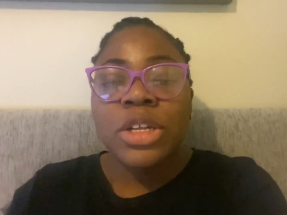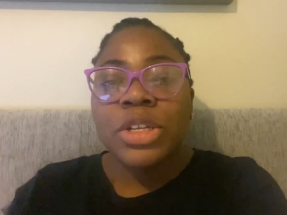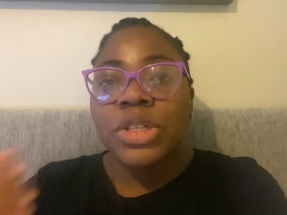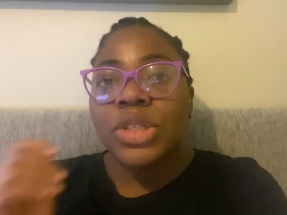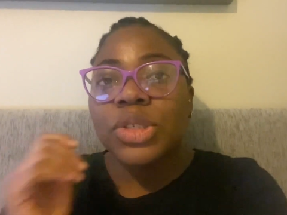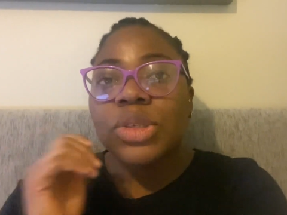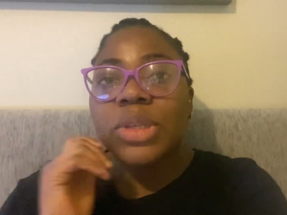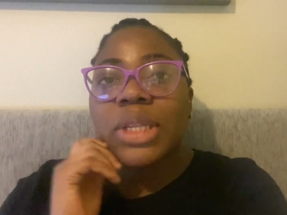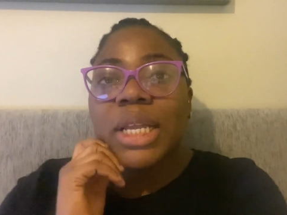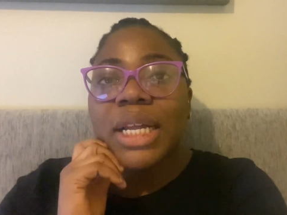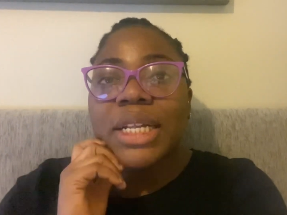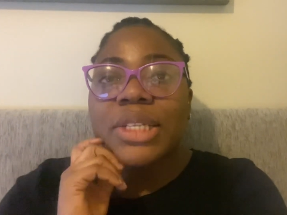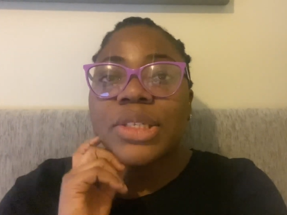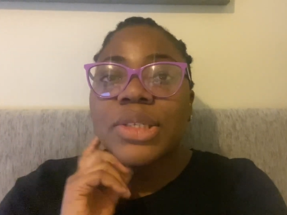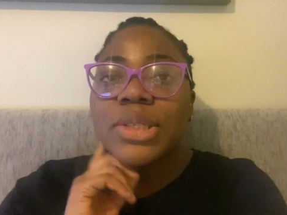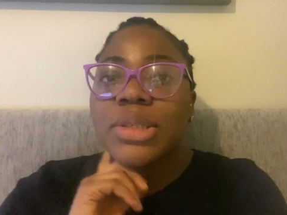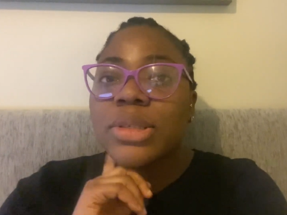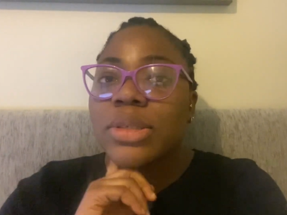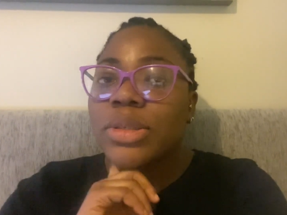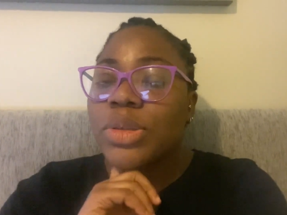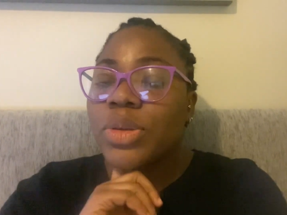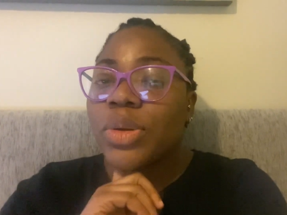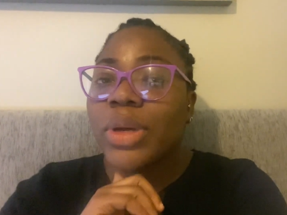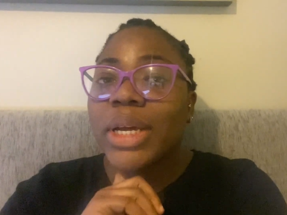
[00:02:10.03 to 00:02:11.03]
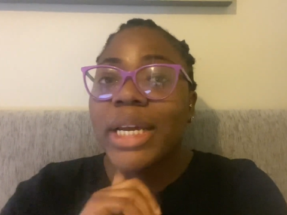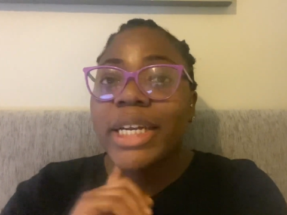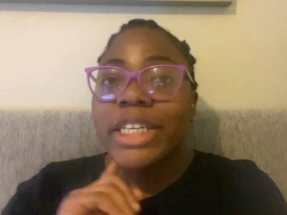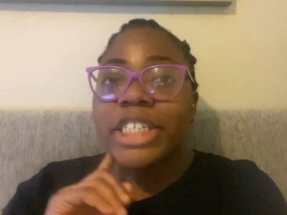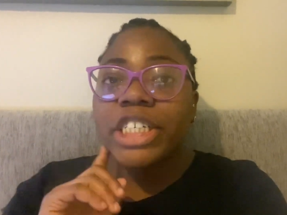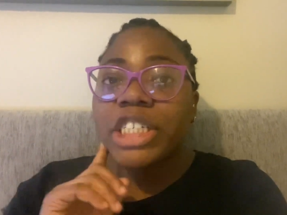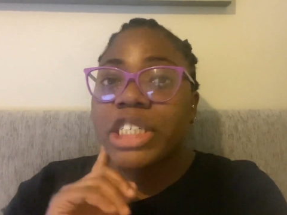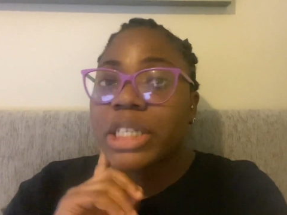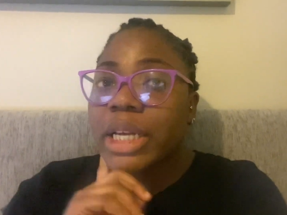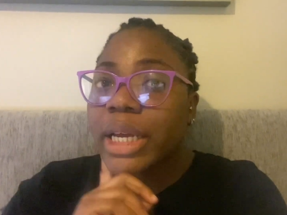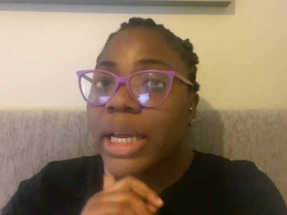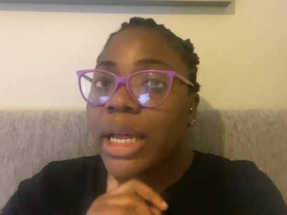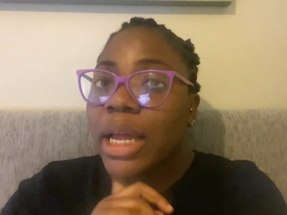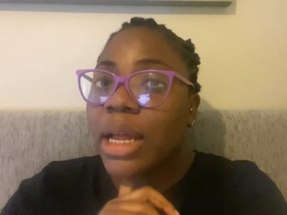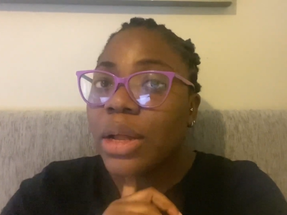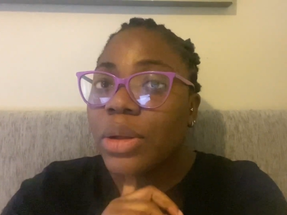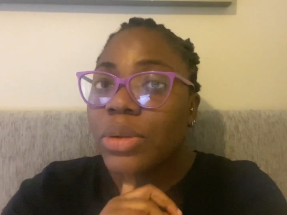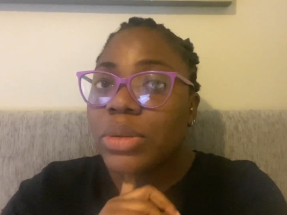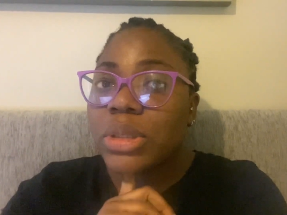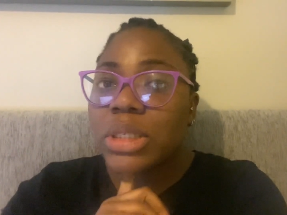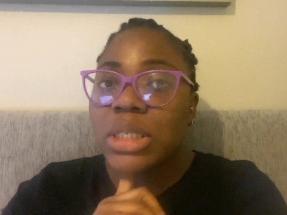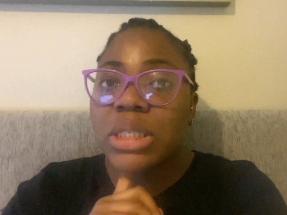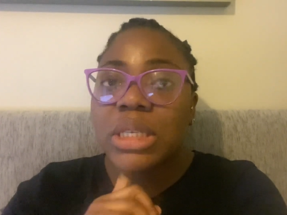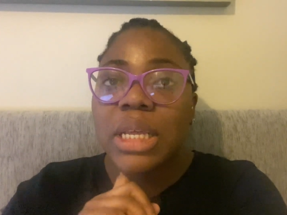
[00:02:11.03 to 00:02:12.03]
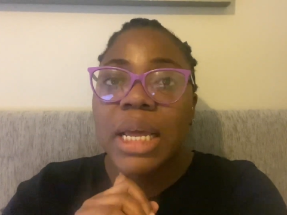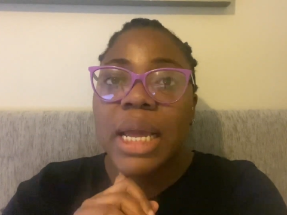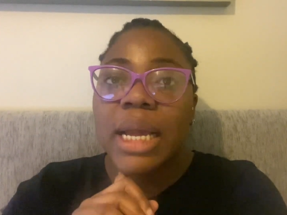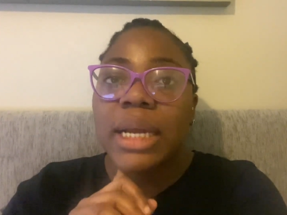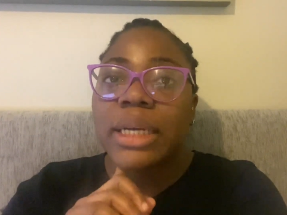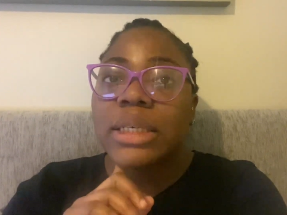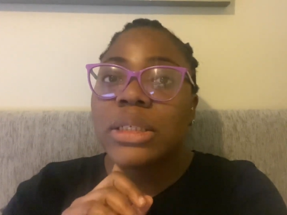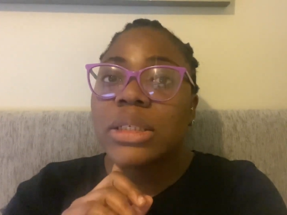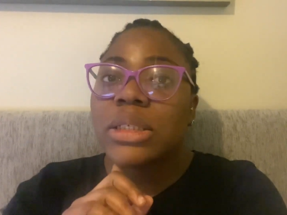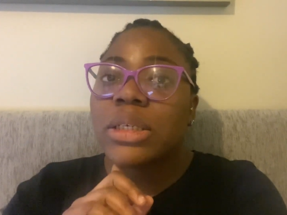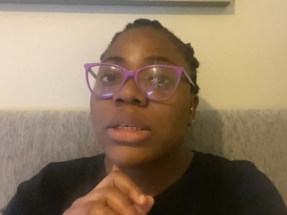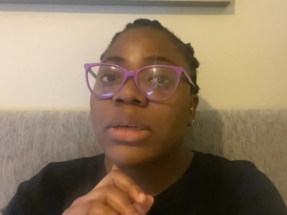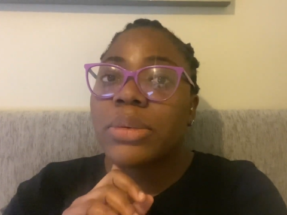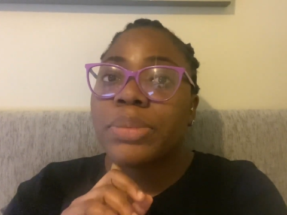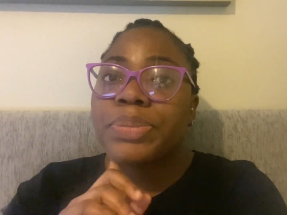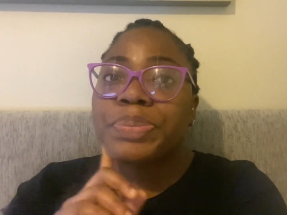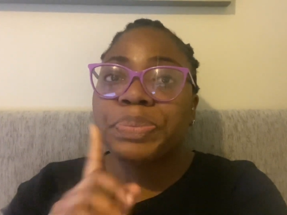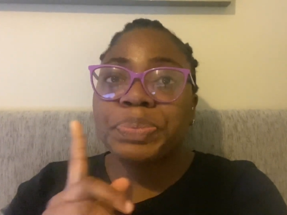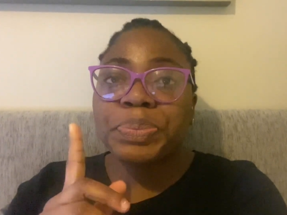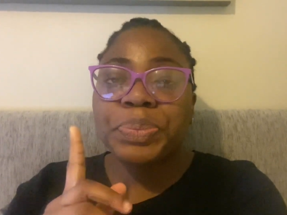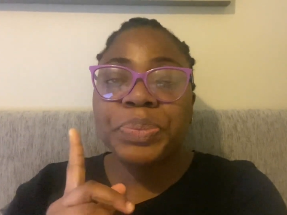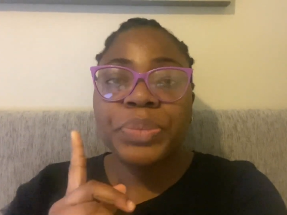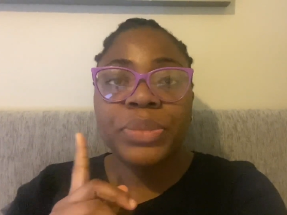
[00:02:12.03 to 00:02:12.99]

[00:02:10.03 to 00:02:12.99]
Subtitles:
so that you can check out. And